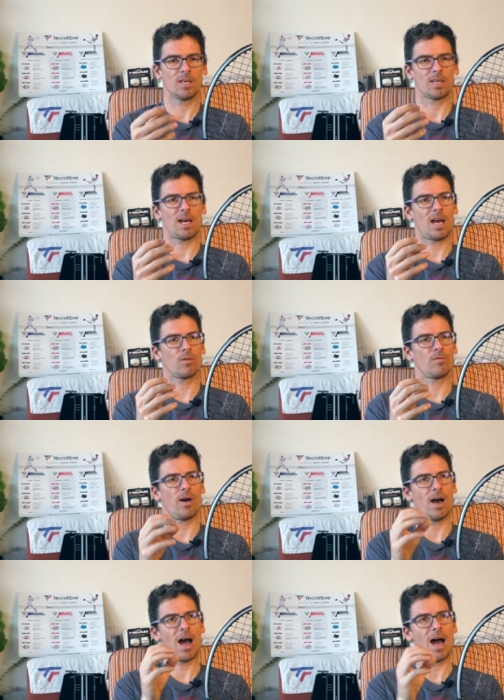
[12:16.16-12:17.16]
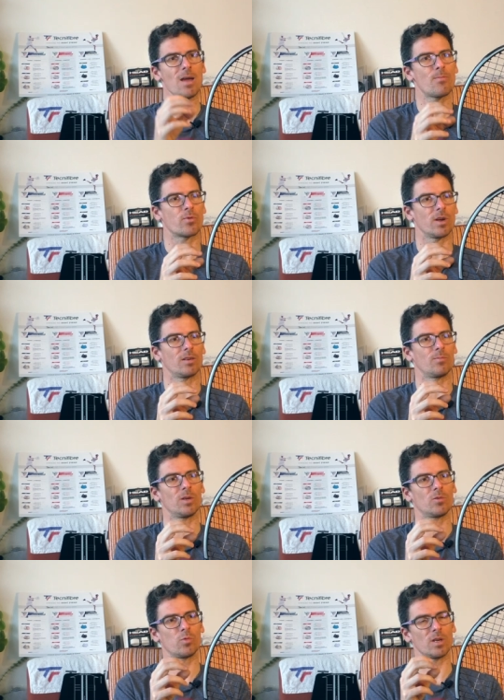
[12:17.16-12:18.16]
kind of hybrid
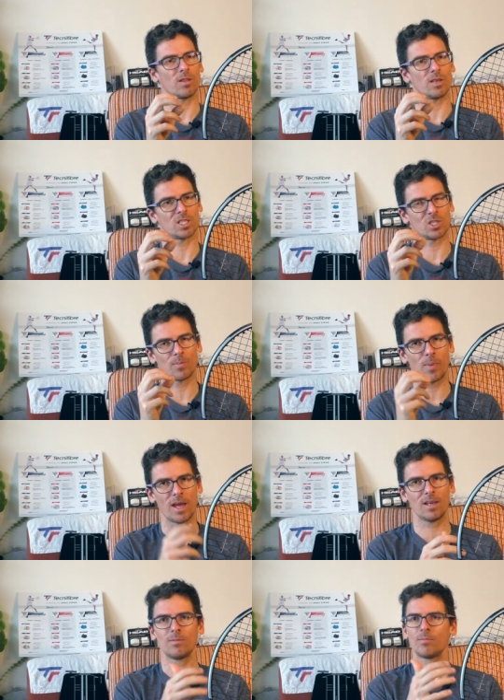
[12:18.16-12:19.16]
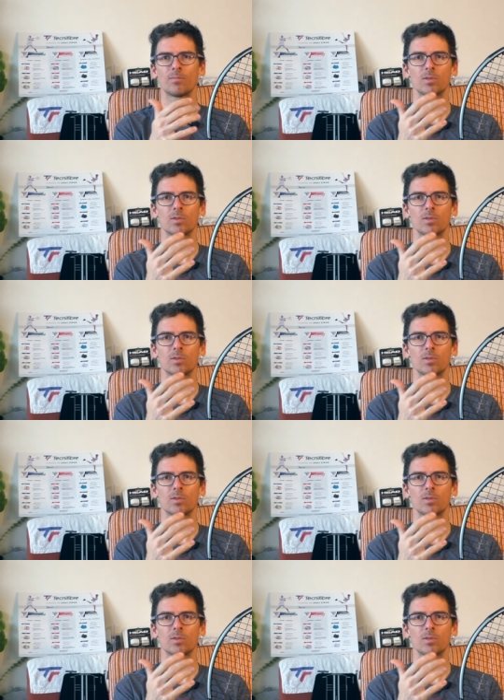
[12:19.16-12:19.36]
between the spin